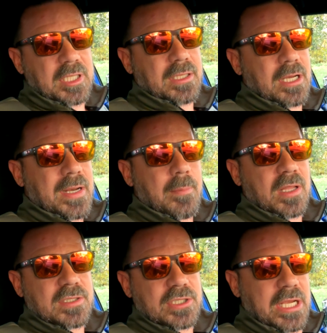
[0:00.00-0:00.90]
You know, not
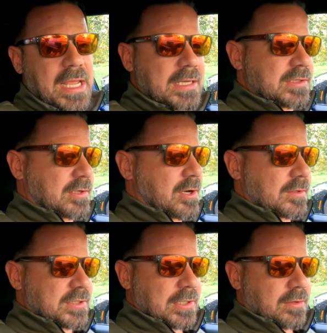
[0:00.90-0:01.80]
much has changed. The car
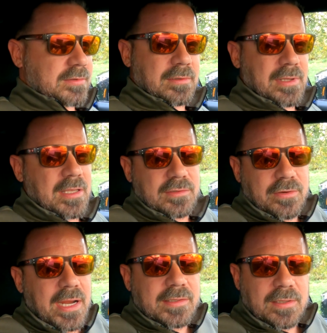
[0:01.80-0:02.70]
is still as
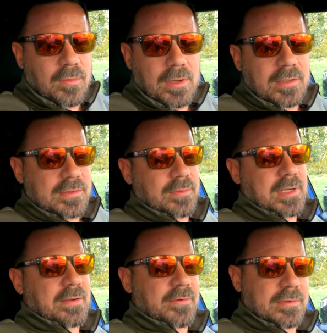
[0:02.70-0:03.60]
great as it was when
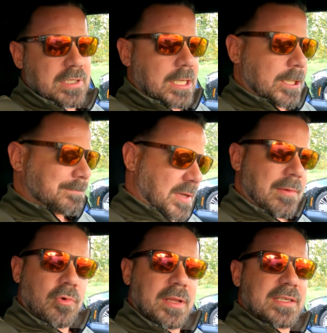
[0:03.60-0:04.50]
I first got it, but
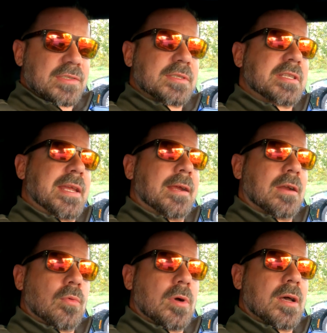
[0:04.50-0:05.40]
I'm really interested to
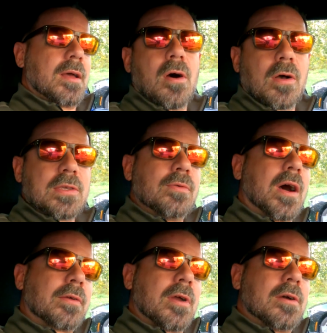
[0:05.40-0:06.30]
hear what all you
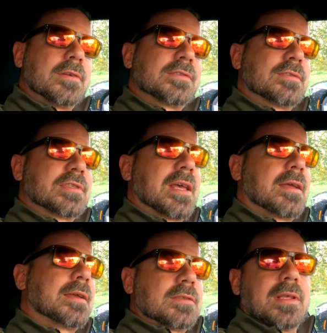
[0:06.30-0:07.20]
other owners are
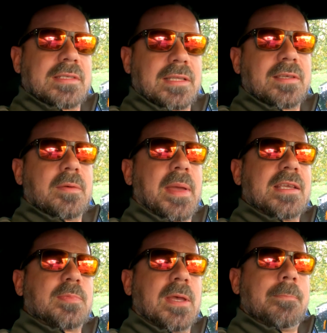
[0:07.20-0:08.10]
saying. So let's head to the
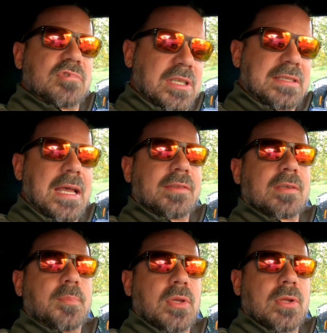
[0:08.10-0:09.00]
basement, sit down at the
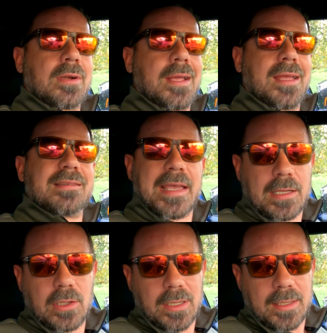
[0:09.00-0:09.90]
computer, and take
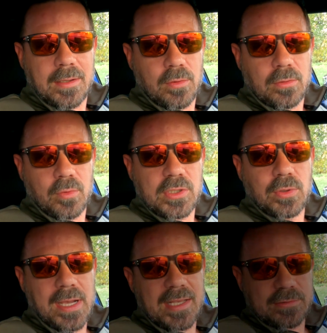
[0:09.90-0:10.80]
a look at what
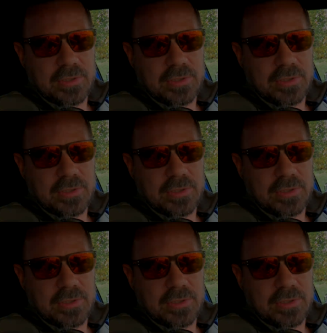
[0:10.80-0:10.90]
you guys are